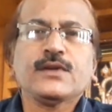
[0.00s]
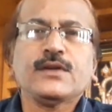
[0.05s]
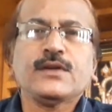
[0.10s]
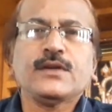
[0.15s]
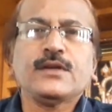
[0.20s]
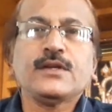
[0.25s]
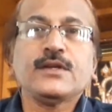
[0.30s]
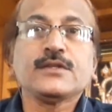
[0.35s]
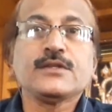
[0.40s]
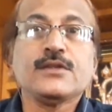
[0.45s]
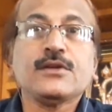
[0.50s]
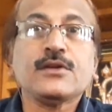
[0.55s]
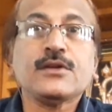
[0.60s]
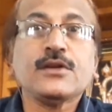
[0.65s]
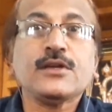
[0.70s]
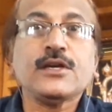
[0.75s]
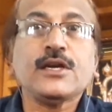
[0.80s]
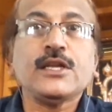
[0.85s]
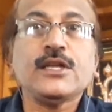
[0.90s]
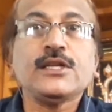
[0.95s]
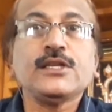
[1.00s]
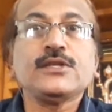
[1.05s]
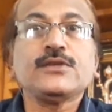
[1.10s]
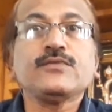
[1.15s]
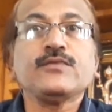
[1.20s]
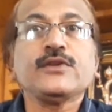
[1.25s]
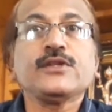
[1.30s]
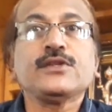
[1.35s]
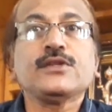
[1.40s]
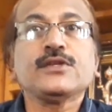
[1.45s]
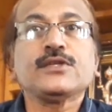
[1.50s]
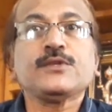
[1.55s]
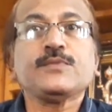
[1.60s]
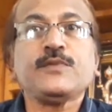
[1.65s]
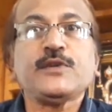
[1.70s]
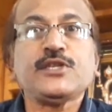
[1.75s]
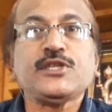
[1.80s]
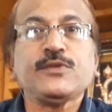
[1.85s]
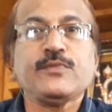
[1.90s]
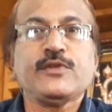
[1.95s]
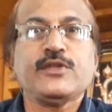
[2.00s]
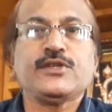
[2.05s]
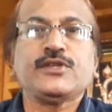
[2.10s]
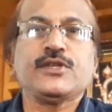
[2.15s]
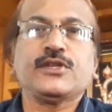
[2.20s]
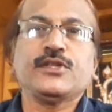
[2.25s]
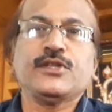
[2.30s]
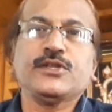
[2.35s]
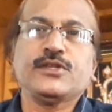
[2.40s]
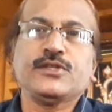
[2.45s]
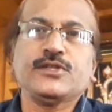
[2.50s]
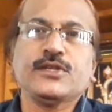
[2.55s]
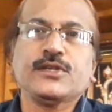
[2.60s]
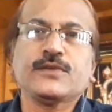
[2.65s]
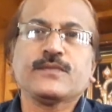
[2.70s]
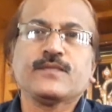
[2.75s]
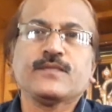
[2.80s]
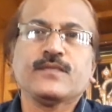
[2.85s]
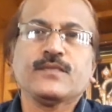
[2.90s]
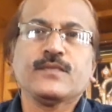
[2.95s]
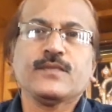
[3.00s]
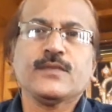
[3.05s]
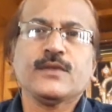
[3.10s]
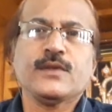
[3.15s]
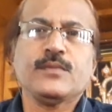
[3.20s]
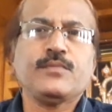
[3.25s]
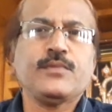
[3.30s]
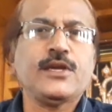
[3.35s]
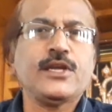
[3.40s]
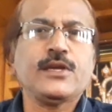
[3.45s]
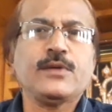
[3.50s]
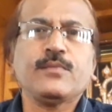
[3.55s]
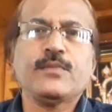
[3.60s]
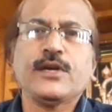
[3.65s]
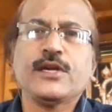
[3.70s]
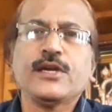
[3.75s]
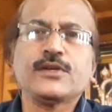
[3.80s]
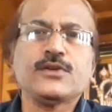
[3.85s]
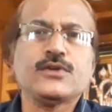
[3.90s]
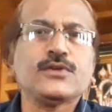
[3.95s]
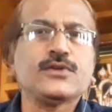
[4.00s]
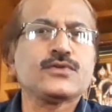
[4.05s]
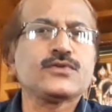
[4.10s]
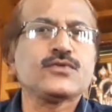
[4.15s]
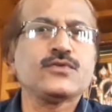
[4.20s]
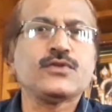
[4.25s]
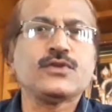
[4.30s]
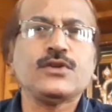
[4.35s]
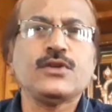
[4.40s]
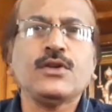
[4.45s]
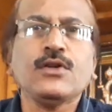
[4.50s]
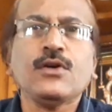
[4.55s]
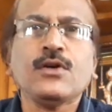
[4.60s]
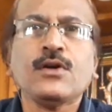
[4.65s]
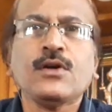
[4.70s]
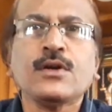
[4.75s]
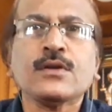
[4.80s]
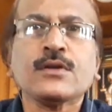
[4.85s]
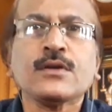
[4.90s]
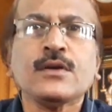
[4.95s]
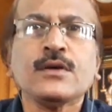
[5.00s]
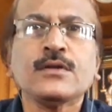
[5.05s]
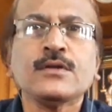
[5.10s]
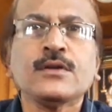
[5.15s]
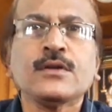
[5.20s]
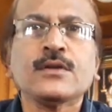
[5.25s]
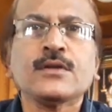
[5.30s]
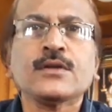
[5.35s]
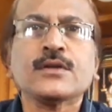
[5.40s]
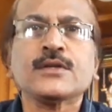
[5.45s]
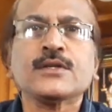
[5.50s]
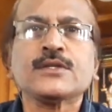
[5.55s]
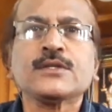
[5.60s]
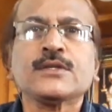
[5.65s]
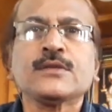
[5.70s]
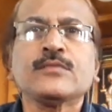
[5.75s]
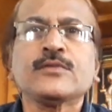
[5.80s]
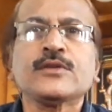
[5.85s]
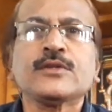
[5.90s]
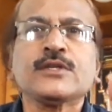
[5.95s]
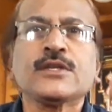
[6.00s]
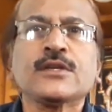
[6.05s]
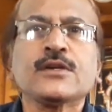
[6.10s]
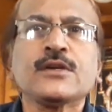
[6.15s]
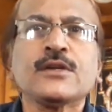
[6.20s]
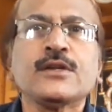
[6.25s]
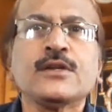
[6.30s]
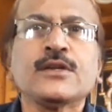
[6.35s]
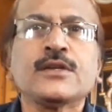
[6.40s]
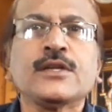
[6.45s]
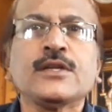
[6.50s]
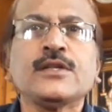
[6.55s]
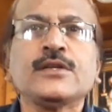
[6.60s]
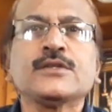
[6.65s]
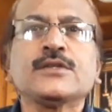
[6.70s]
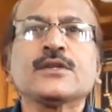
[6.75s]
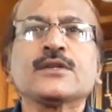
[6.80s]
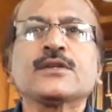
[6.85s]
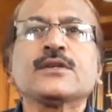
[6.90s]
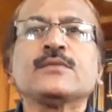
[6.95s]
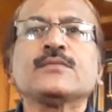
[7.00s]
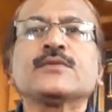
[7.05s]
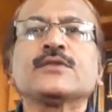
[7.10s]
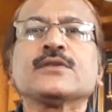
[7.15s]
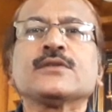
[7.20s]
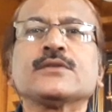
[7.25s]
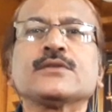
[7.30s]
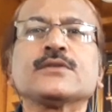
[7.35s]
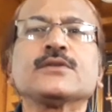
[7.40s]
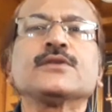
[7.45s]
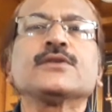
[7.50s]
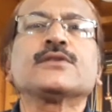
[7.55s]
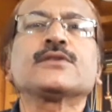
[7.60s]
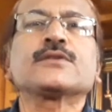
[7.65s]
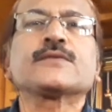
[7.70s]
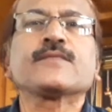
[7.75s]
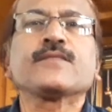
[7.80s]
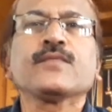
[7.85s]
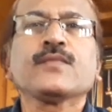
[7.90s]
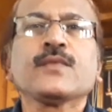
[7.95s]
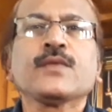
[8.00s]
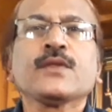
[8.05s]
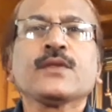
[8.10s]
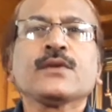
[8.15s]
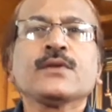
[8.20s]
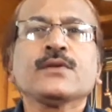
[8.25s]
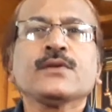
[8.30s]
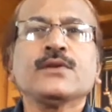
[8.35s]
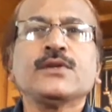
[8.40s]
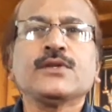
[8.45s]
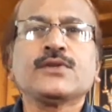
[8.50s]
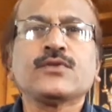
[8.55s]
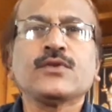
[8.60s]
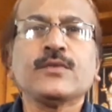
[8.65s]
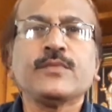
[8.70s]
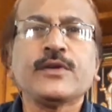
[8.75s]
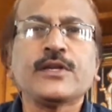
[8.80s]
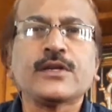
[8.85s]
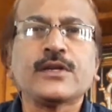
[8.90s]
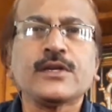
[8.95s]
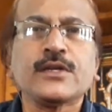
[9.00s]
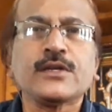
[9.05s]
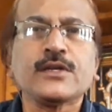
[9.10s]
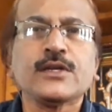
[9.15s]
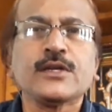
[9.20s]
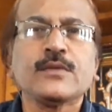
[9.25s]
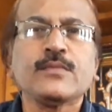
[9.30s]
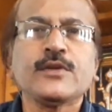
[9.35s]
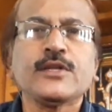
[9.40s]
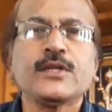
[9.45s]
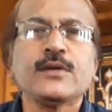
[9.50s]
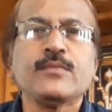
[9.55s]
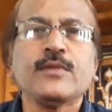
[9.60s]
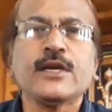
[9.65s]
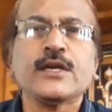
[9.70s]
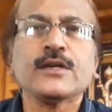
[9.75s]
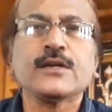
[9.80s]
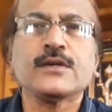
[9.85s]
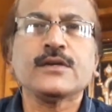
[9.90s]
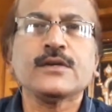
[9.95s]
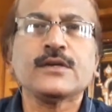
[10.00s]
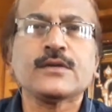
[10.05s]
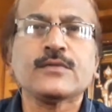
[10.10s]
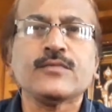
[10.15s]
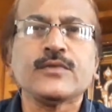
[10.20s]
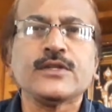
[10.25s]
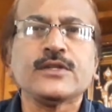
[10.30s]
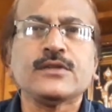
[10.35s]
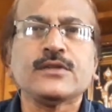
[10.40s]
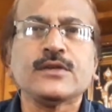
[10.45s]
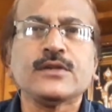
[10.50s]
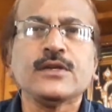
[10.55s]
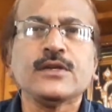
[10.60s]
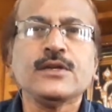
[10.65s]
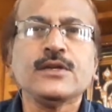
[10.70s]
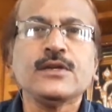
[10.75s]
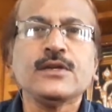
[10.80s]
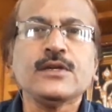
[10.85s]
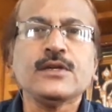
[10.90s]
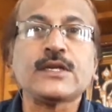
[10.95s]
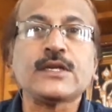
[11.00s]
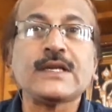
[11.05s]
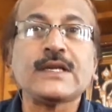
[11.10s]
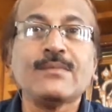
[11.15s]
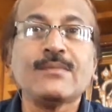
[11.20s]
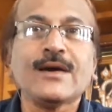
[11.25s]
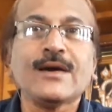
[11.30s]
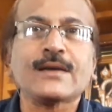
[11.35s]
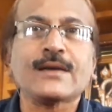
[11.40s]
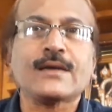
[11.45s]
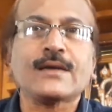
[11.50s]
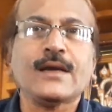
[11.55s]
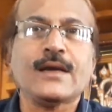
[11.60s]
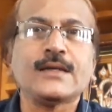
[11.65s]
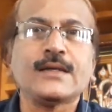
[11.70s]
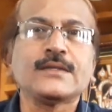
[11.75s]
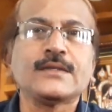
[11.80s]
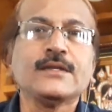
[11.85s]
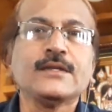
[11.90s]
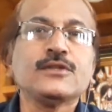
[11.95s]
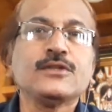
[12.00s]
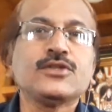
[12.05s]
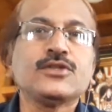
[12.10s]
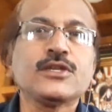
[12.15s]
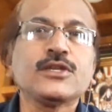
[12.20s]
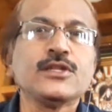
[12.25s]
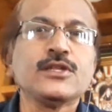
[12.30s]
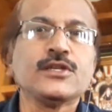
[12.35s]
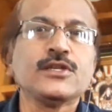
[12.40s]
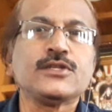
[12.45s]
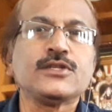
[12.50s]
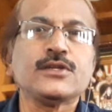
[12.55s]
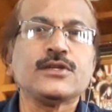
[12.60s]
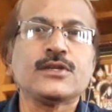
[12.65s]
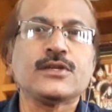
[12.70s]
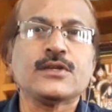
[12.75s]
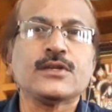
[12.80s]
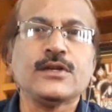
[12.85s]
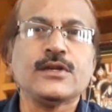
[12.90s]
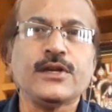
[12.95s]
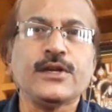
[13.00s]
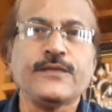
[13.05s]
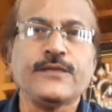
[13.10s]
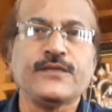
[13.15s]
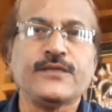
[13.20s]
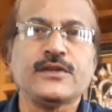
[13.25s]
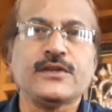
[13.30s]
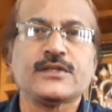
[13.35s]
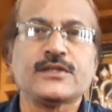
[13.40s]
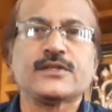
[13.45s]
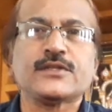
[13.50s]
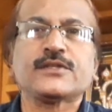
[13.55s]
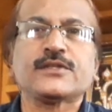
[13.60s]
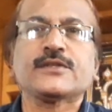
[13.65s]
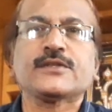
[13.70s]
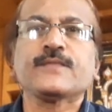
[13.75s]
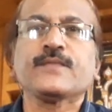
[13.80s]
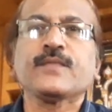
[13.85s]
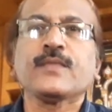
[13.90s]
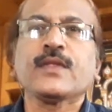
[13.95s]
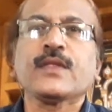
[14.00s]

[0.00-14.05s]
does not tally with the specimen signature, paying banker should not honor the customer check under any circumstances. It should be returned by the banker with the remark as signature differs.